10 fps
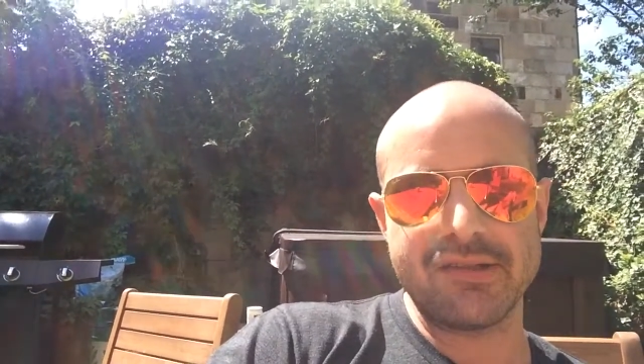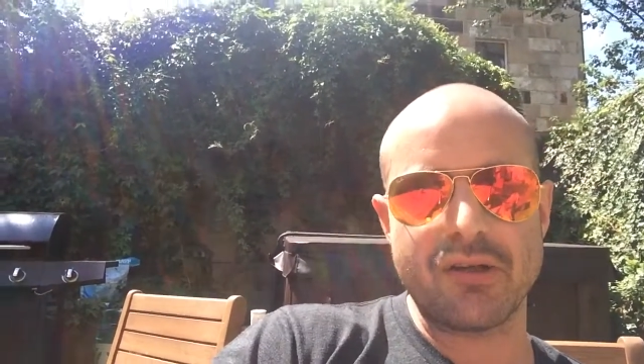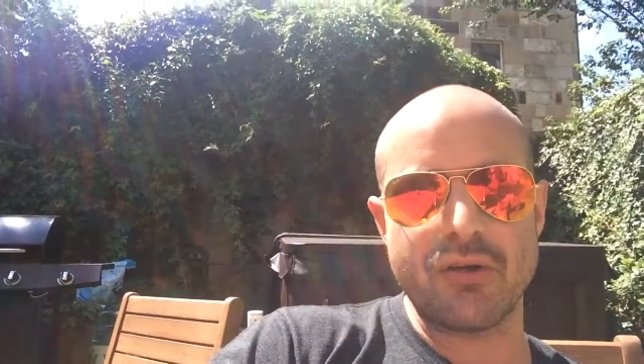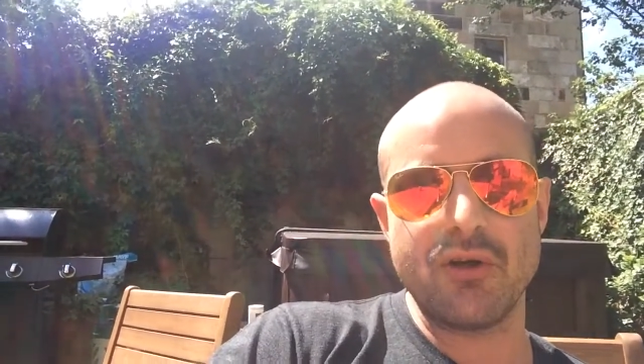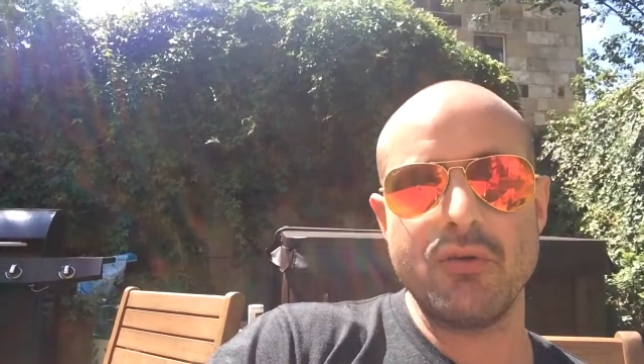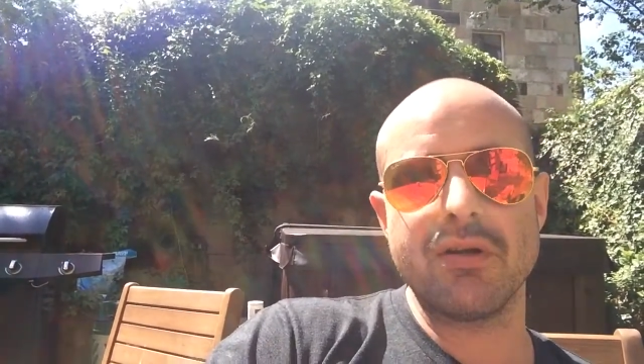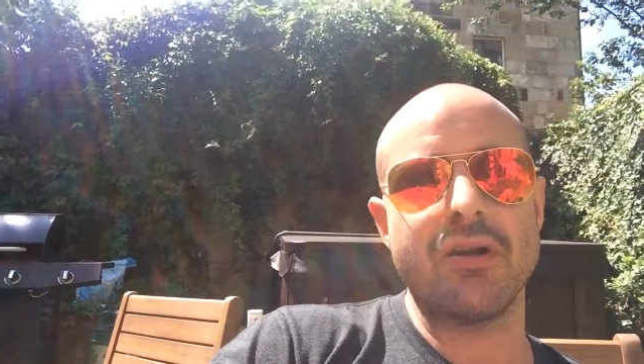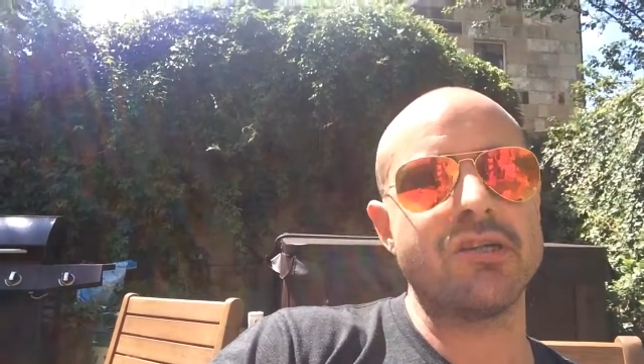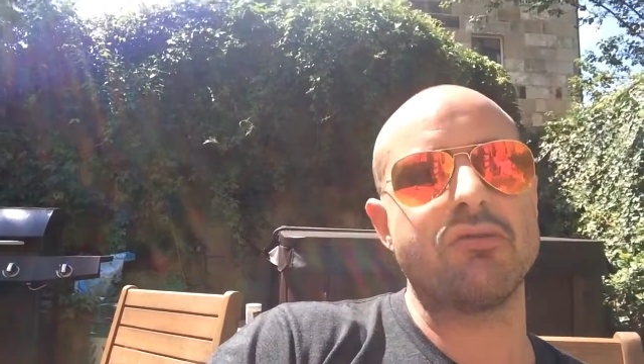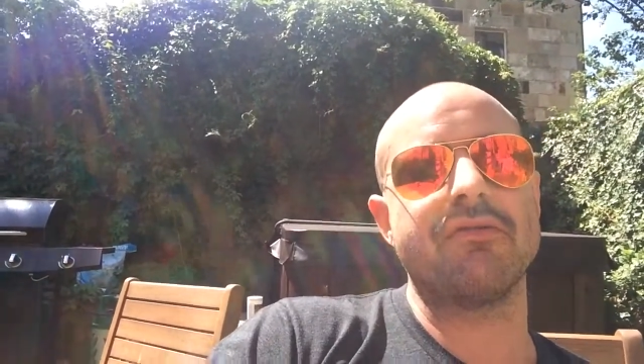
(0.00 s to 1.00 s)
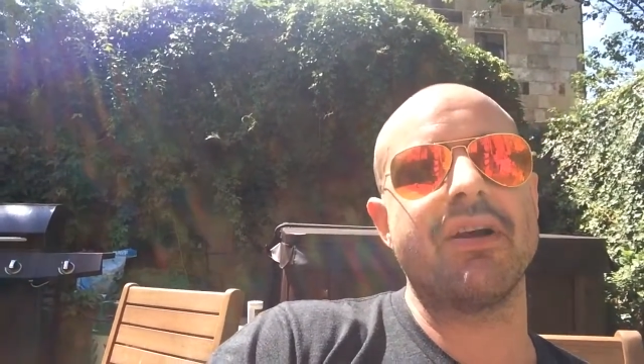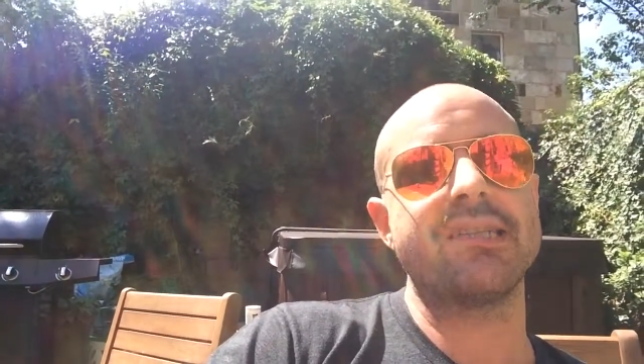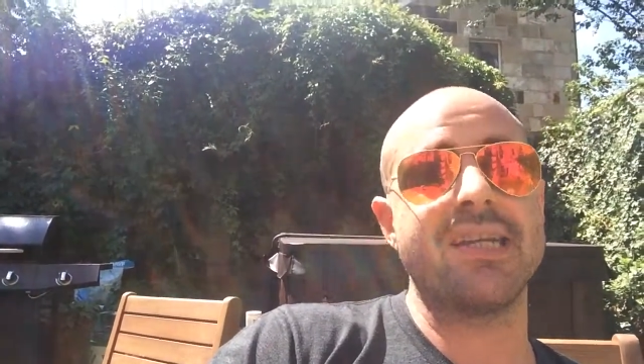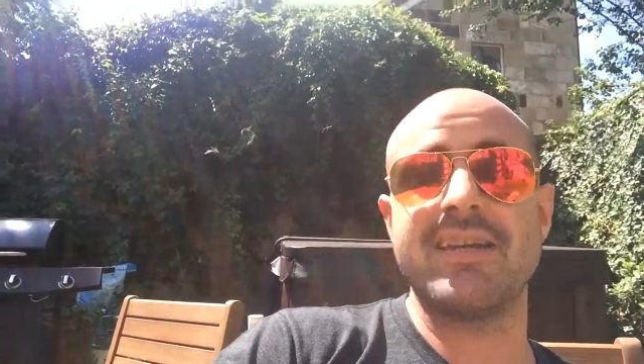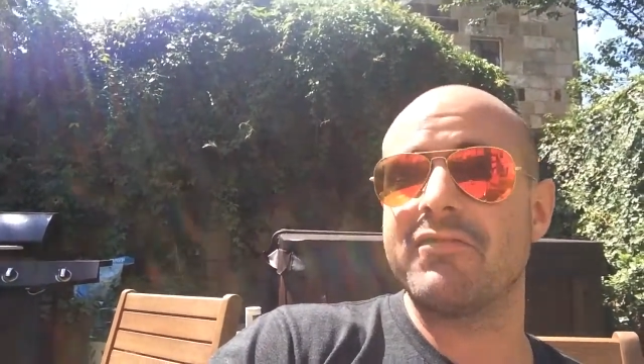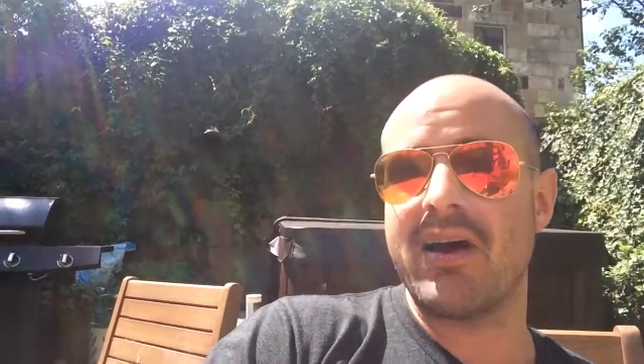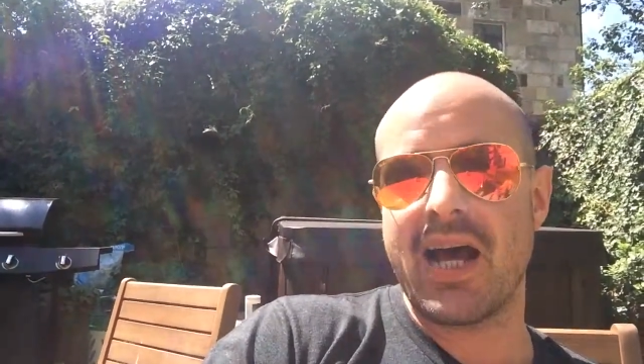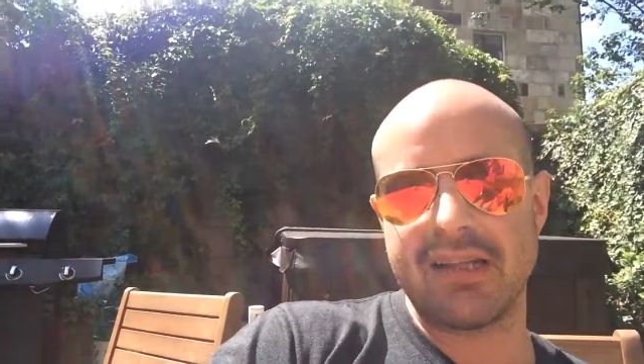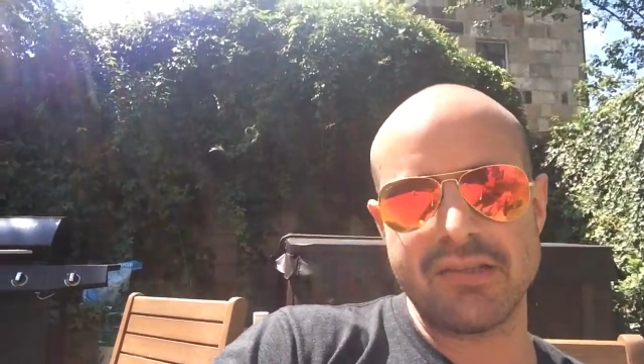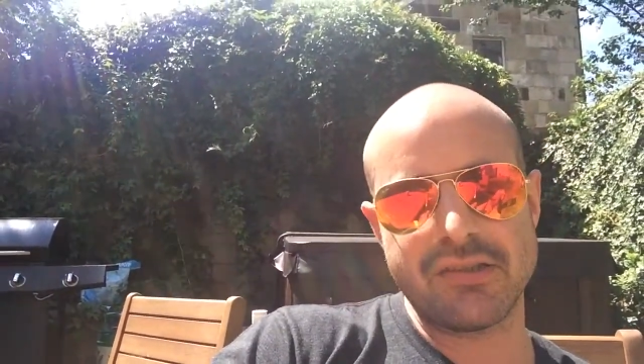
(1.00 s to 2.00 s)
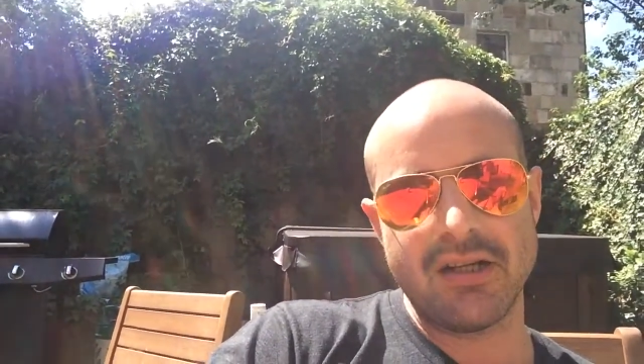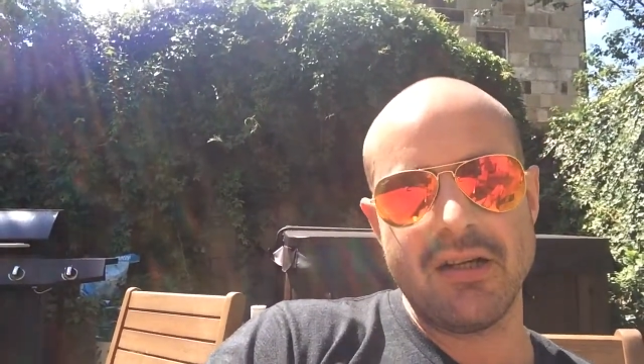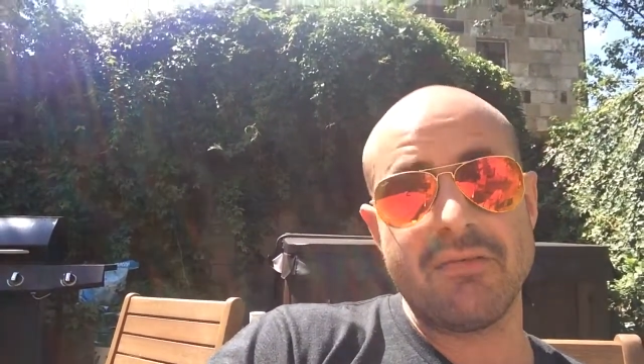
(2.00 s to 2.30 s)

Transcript: So who would like to invest in advance